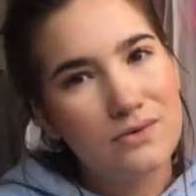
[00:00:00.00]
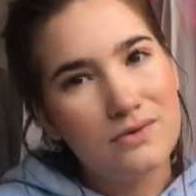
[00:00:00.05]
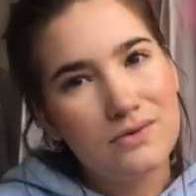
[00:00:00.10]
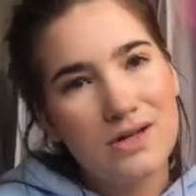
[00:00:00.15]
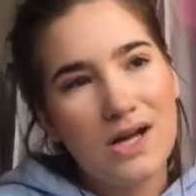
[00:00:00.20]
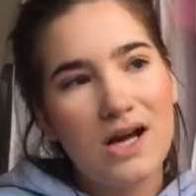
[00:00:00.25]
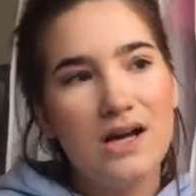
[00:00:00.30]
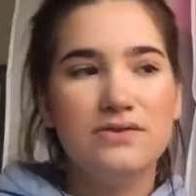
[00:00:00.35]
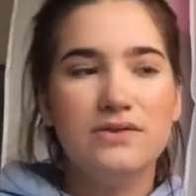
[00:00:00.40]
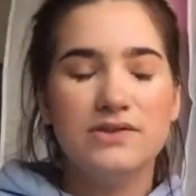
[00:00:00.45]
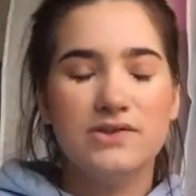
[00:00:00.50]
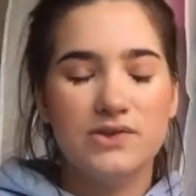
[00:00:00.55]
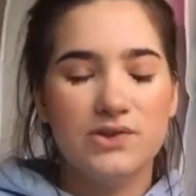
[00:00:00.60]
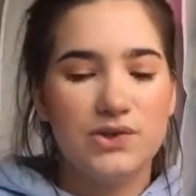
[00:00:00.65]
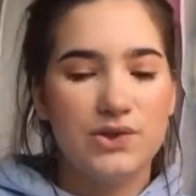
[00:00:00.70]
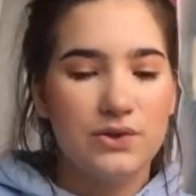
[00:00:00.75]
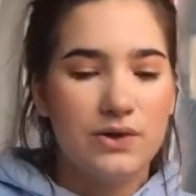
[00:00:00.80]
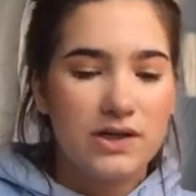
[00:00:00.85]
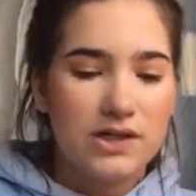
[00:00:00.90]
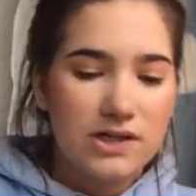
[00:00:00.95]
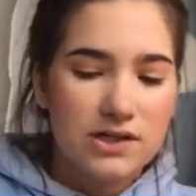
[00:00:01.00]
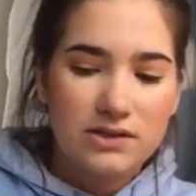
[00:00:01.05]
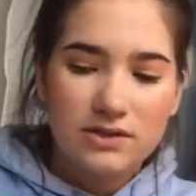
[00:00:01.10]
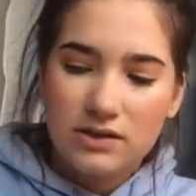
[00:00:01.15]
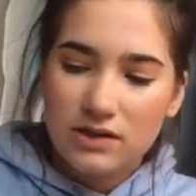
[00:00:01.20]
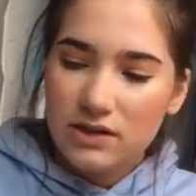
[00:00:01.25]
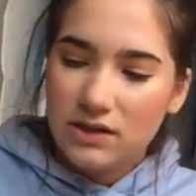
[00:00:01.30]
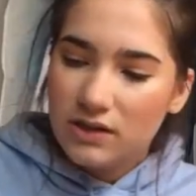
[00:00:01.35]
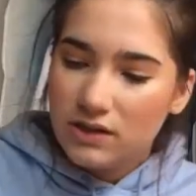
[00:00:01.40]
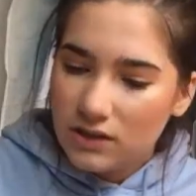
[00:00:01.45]
Nah, Frozen 2 Anna.
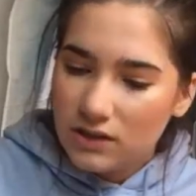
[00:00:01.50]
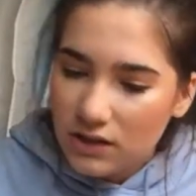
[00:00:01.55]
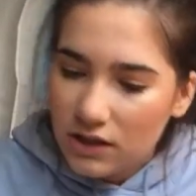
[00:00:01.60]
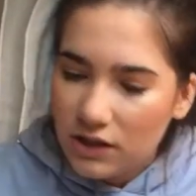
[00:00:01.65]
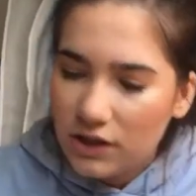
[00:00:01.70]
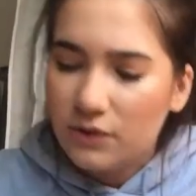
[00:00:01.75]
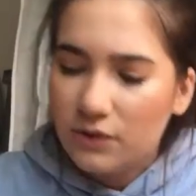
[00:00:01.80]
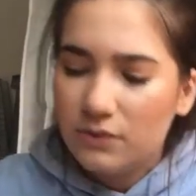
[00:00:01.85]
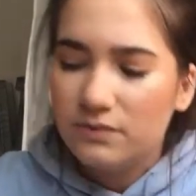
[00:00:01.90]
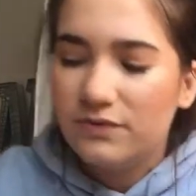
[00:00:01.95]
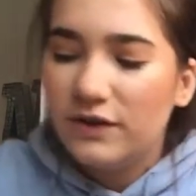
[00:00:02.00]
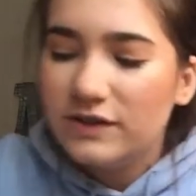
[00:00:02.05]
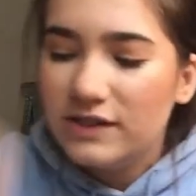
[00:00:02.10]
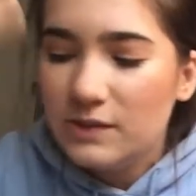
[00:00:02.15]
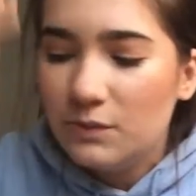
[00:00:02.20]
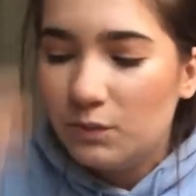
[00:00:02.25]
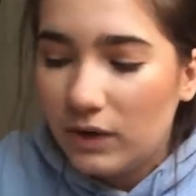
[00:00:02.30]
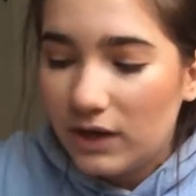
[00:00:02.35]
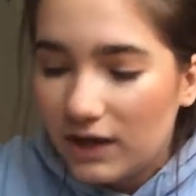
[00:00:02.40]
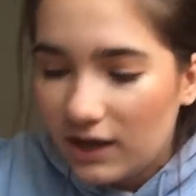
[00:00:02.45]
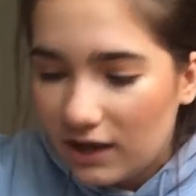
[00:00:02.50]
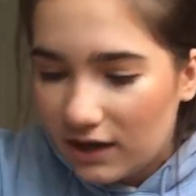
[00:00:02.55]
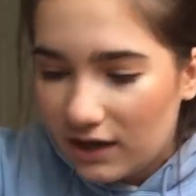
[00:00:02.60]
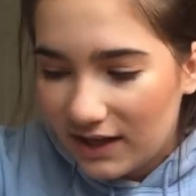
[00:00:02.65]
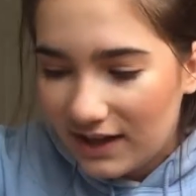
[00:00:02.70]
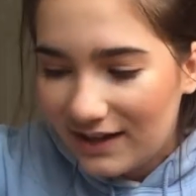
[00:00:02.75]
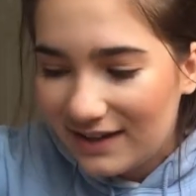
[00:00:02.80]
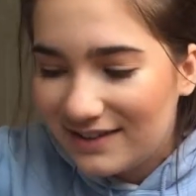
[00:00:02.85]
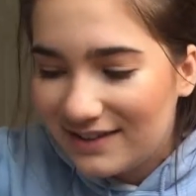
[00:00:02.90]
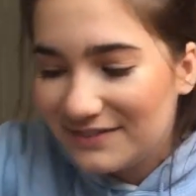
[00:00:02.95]
Or no, Frozen 1
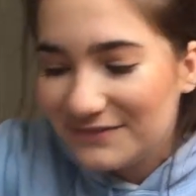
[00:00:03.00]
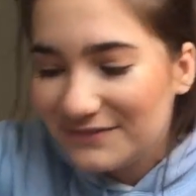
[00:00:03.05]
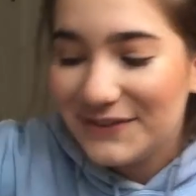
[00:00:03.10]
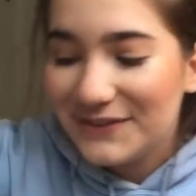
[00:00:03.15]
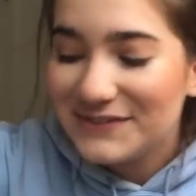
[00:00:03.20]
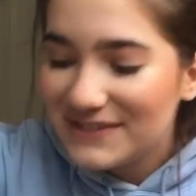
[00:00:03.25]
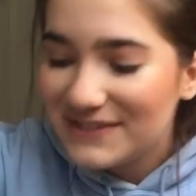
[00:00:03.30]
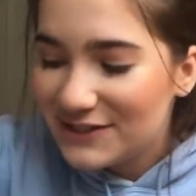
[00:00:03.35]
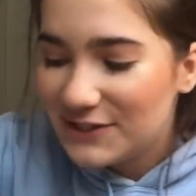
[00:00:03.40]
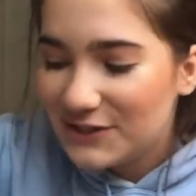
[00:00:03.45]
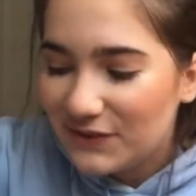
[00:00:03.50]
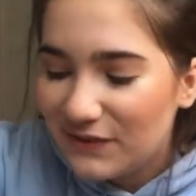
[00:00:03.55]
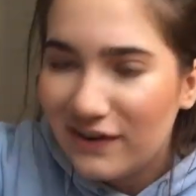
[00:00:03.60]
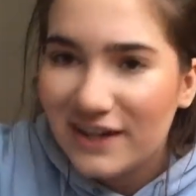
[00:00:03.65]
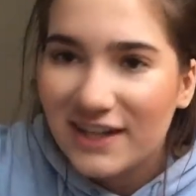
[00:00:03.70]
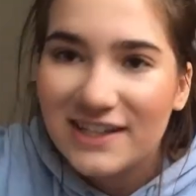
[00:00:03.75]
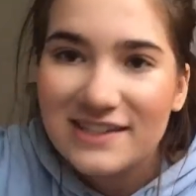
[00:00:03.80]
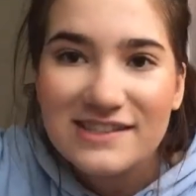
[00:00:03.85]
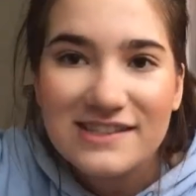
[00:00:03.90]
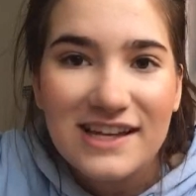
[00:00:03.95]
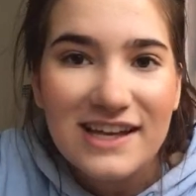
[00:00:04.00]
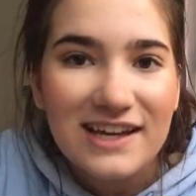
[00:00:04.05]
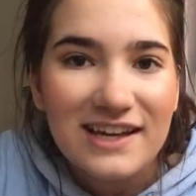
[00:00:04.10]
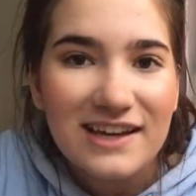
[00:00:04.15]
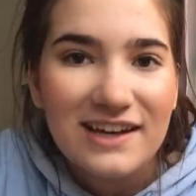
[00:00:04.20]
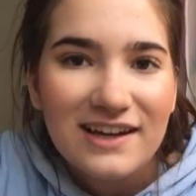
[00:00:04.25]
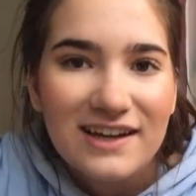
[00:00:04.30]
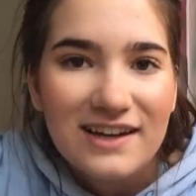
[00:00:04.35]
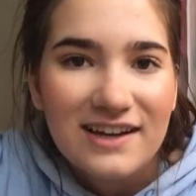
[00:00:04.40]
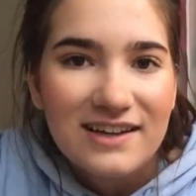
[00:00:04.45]
Anna. Frozen 2 Anna is, like,
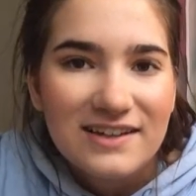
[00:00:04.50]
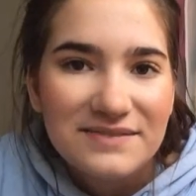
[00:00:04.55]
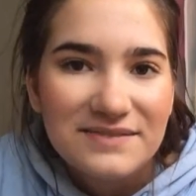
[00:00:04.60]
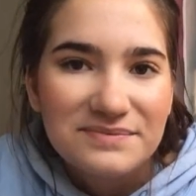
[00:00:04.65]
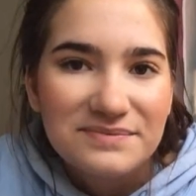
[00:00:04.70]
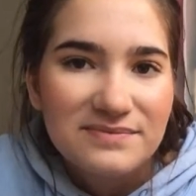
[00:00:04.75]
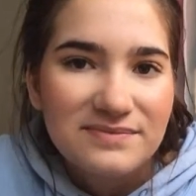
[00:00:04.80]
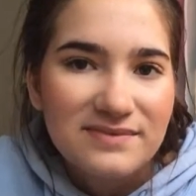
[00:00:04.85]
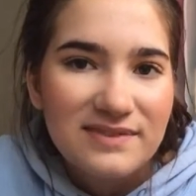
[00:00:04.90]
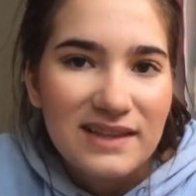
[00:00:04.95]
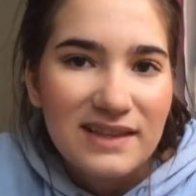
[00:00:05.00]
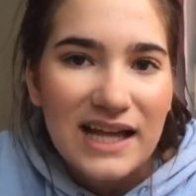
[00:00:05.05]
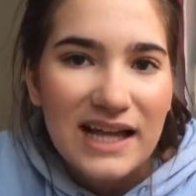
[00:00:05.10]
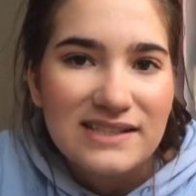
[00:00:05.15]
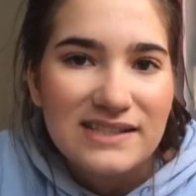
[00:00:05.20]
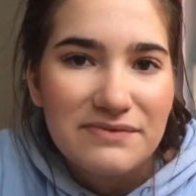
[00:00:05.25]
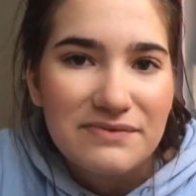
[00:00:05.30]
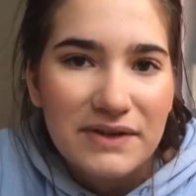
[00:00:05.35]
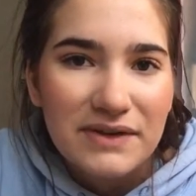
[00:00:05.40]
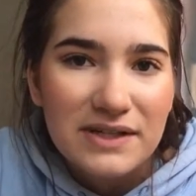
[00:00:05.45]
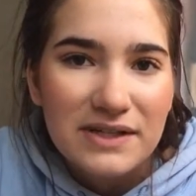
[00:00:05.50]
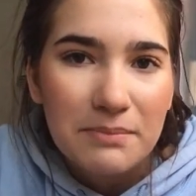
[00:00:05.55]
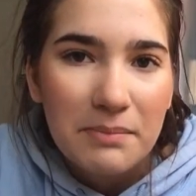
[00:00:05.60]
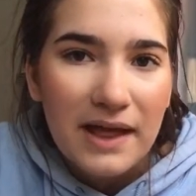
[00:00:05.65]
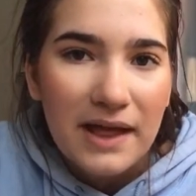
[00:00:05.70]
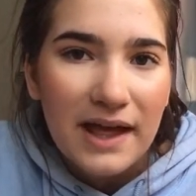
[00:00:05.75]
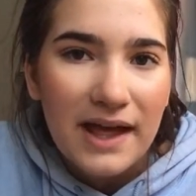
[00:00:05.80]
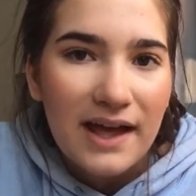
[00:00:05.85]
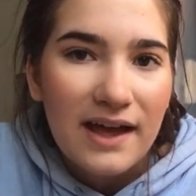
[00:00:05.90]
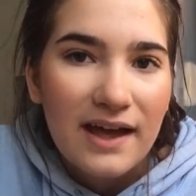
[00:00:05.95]
less fun to
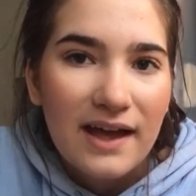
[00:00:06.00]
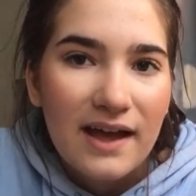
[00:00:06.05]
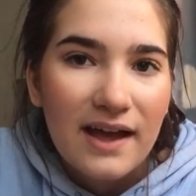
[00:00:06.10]
play.